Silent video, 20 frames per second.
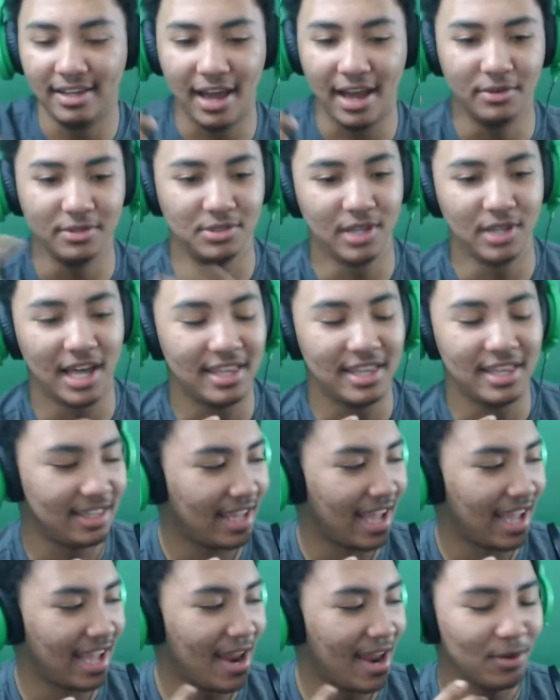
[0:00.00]

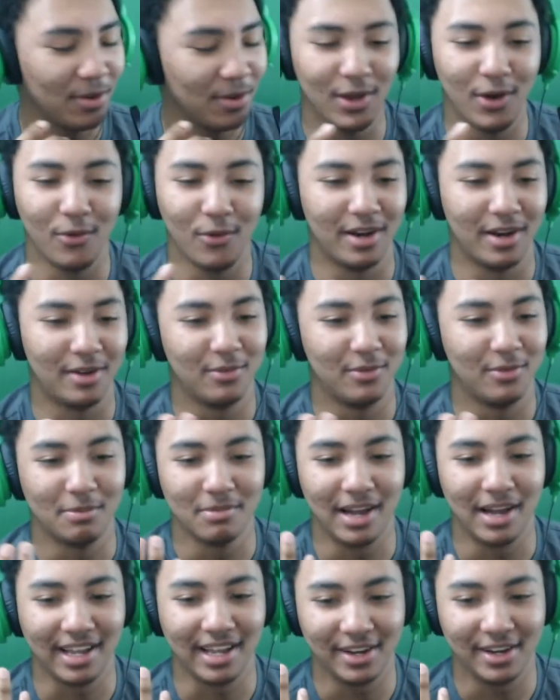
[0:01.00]
don't know what
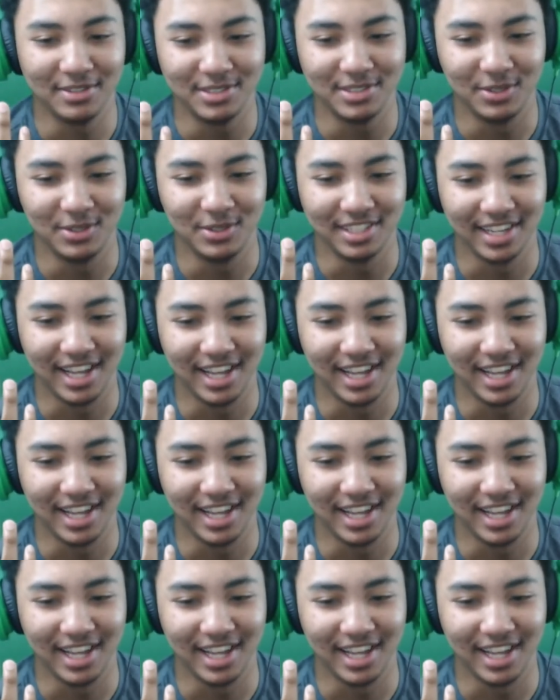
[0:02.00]
mic I was using.